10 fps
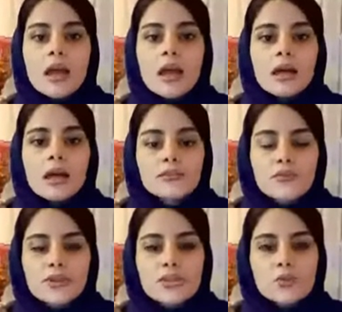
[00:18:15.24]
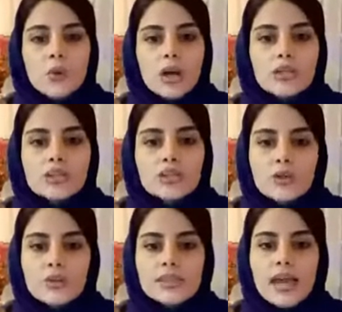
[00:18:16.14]
The first one
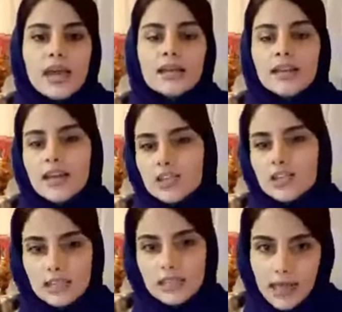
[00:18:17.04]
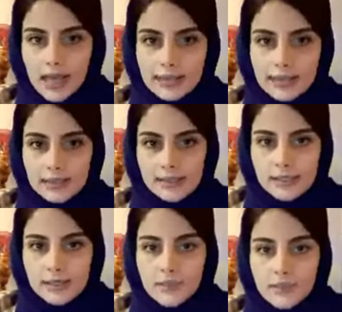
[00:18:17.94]
shows that cash is an asset.
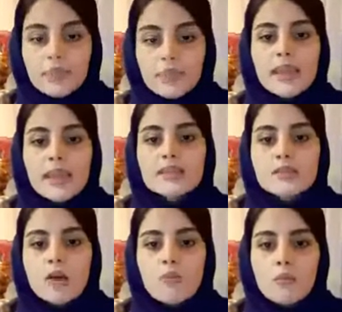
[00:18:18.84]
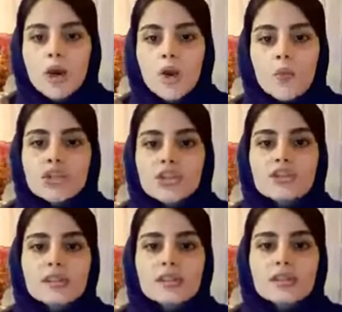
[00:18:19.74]
The next number, which is
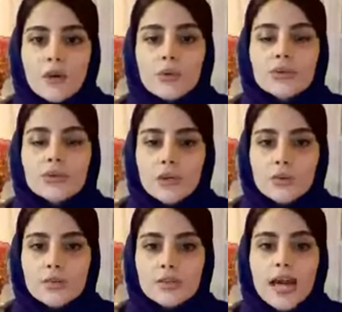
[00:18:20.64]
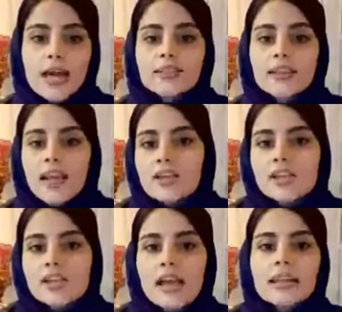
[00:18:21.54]
0, shows that cash is
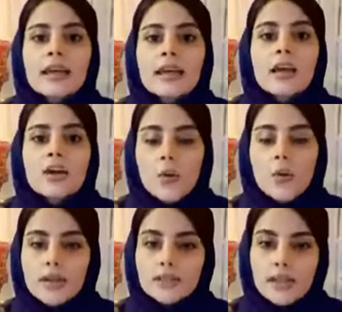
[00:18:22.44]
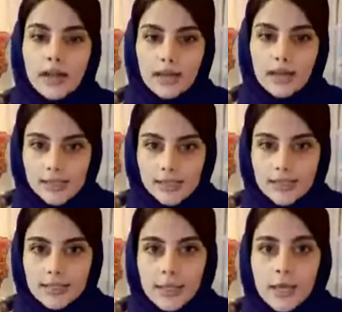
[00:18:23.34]
a current asset.
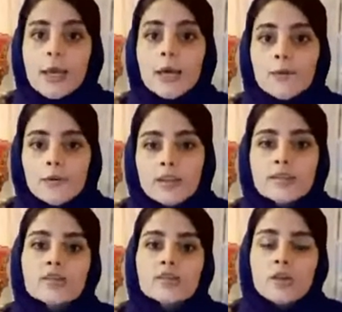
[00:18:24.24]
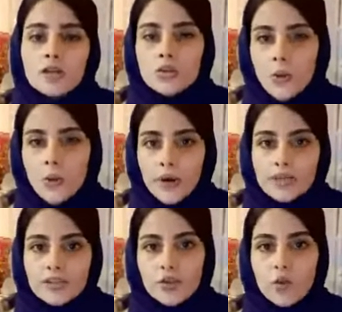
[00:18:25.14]
If it is non-current
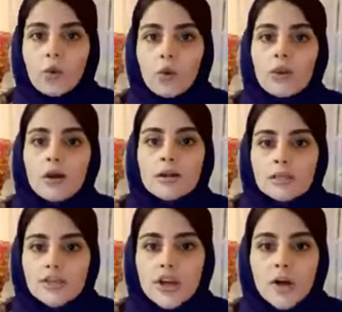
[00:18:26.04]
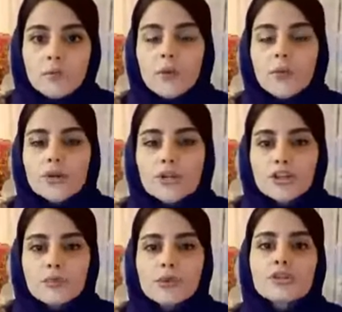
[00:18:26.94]
or long-term, we should
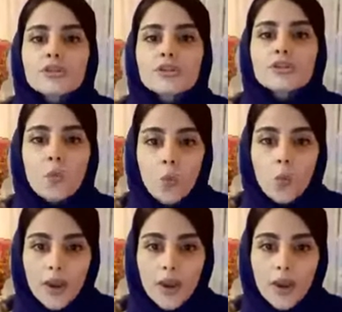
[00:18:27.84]
put 1.